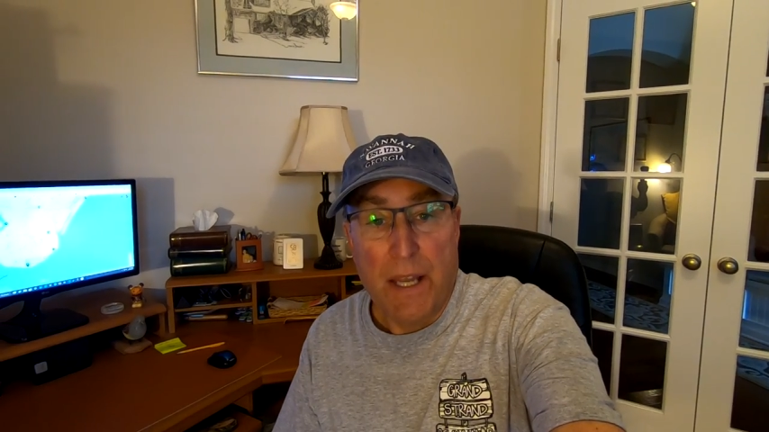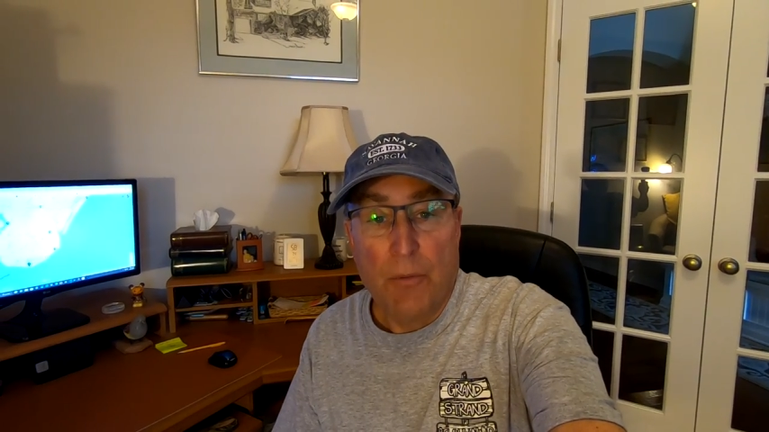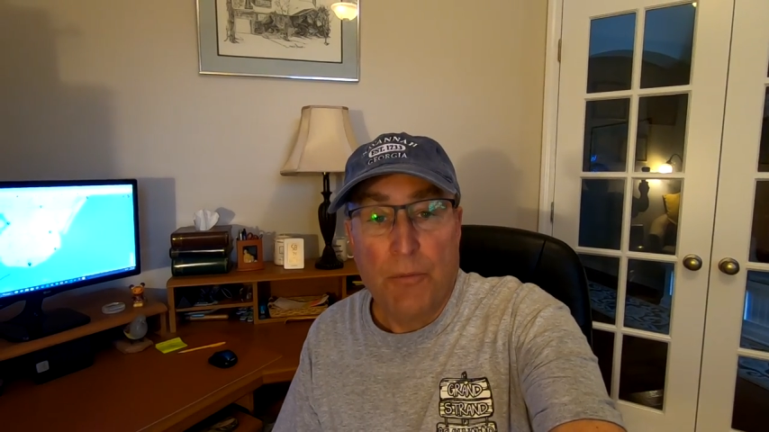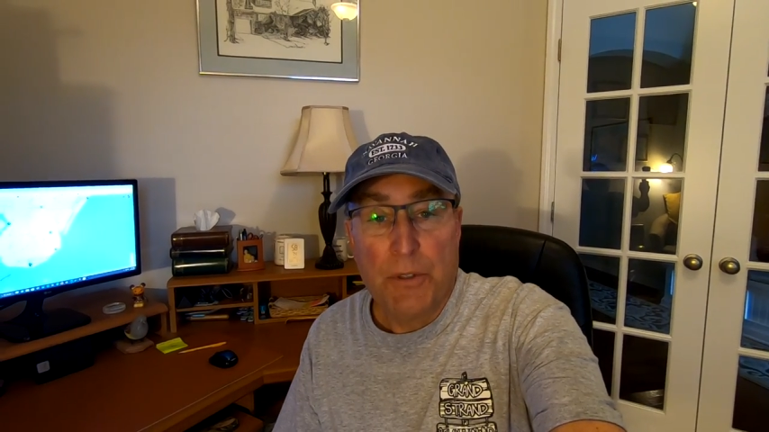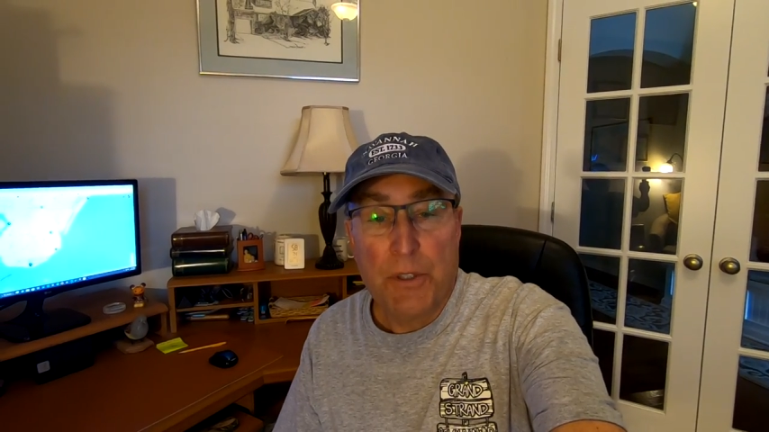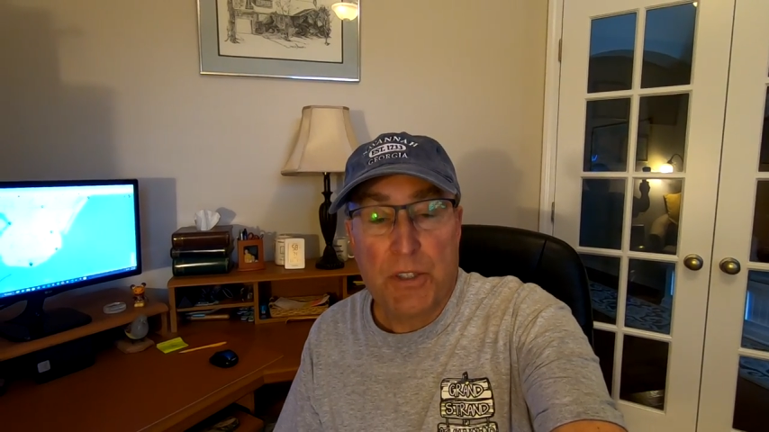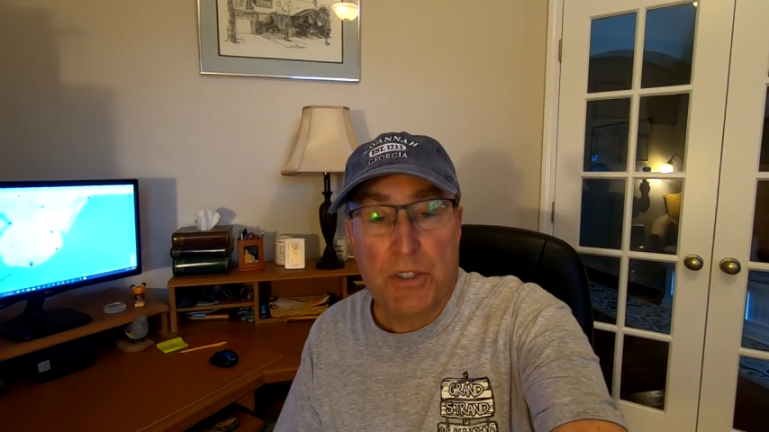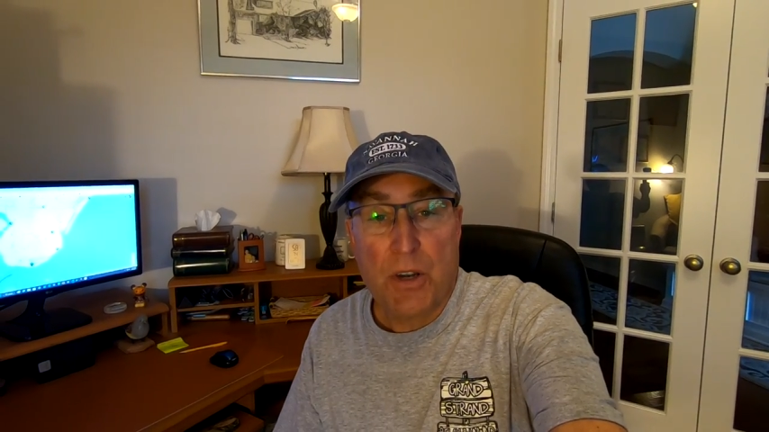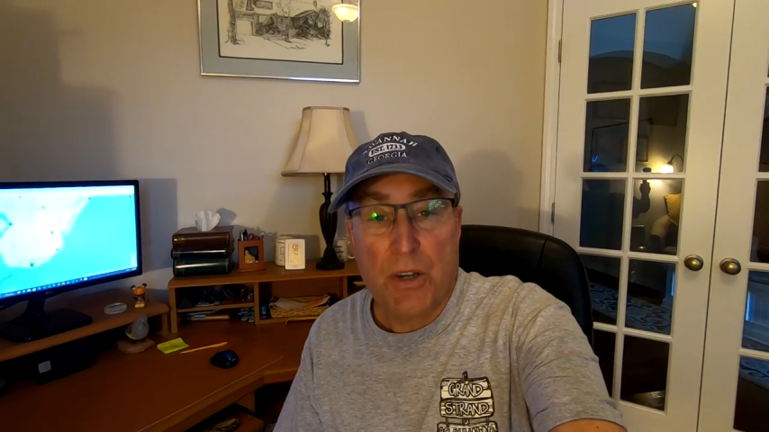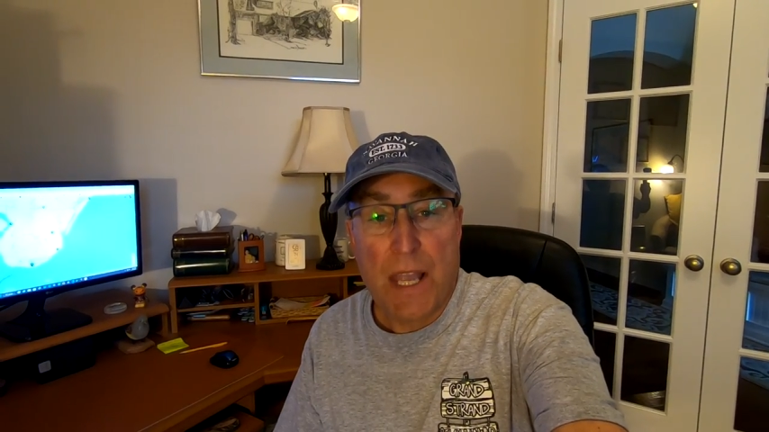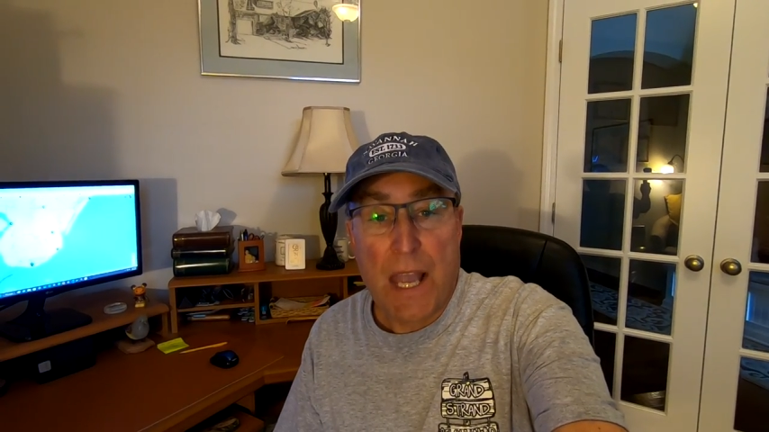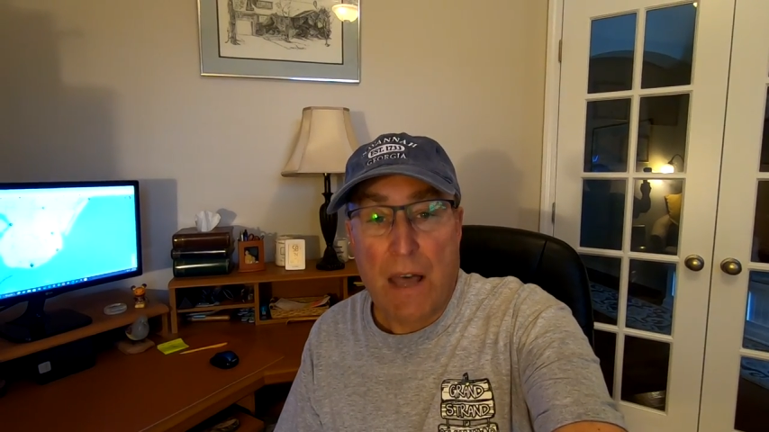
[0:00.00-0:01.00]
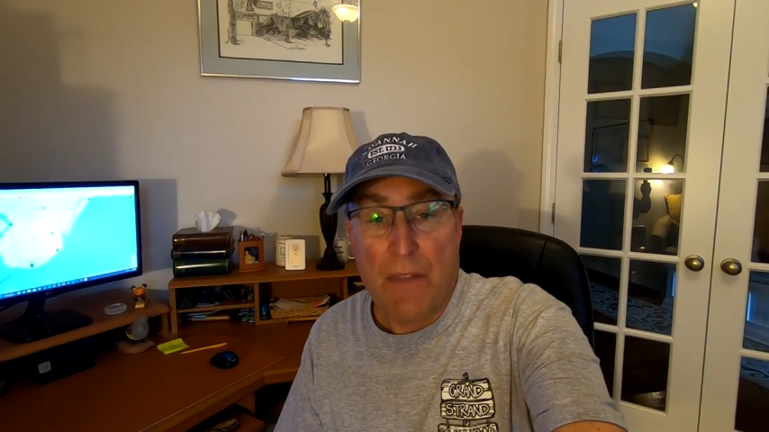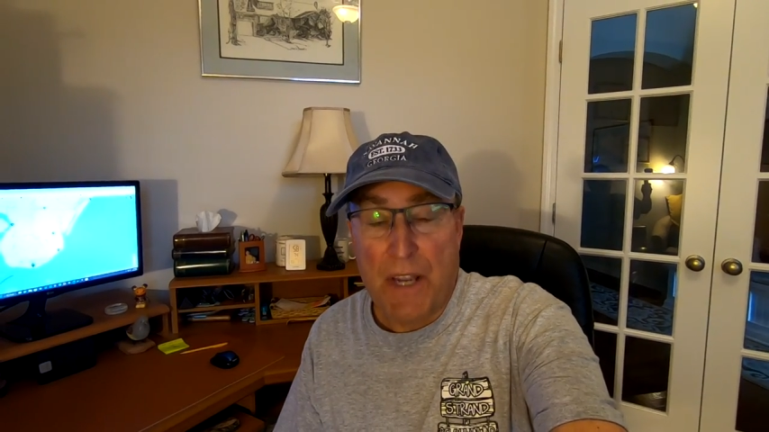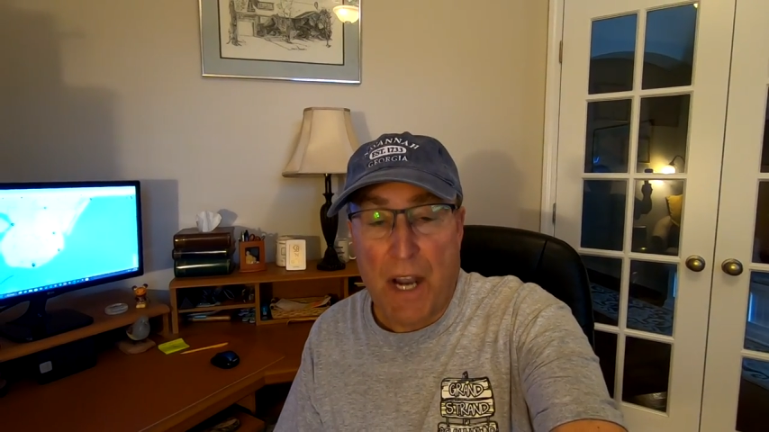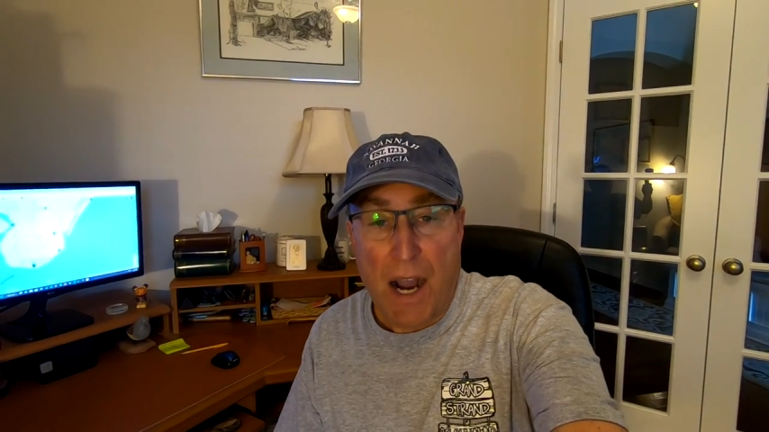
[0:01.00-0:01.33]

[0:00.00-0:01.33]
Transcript: helpful to show you how the